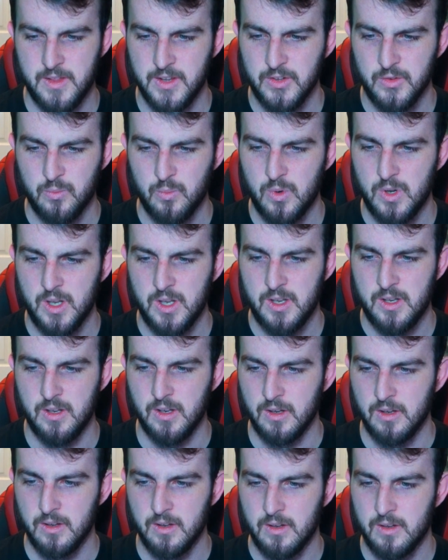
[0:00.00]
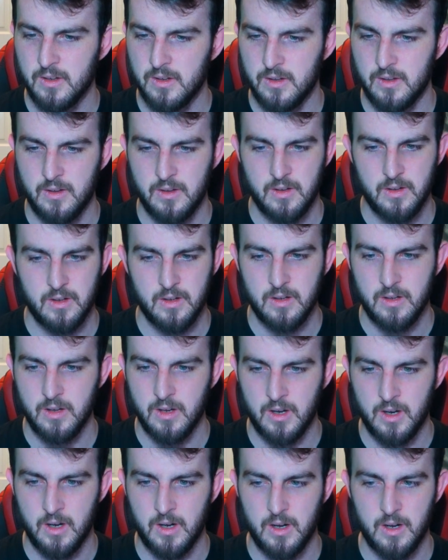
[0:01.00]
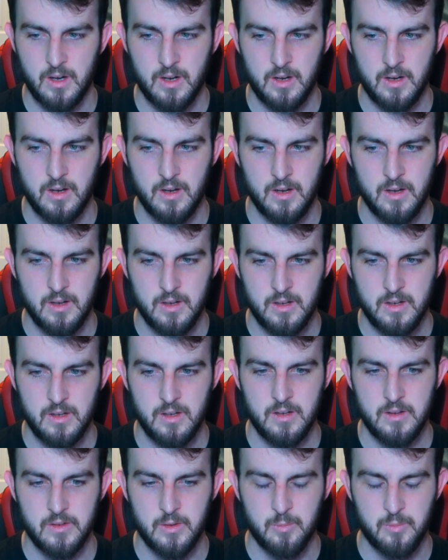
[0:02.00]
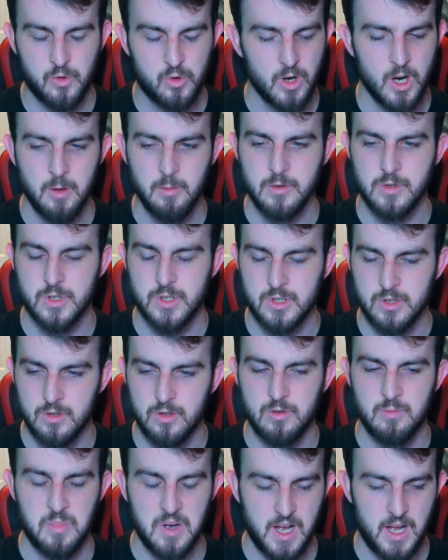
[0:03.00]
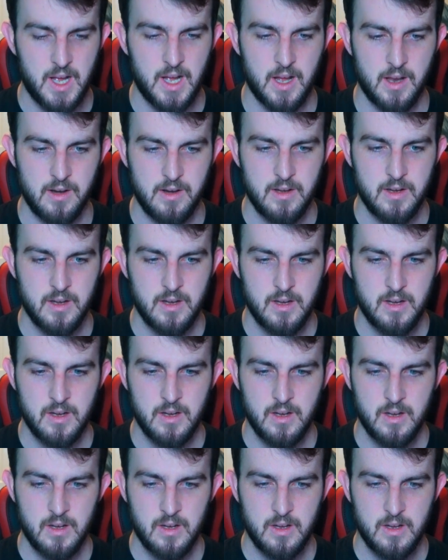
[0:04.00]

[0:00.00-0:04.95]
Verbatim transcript: I, this one. Uh, the grammar's so bad.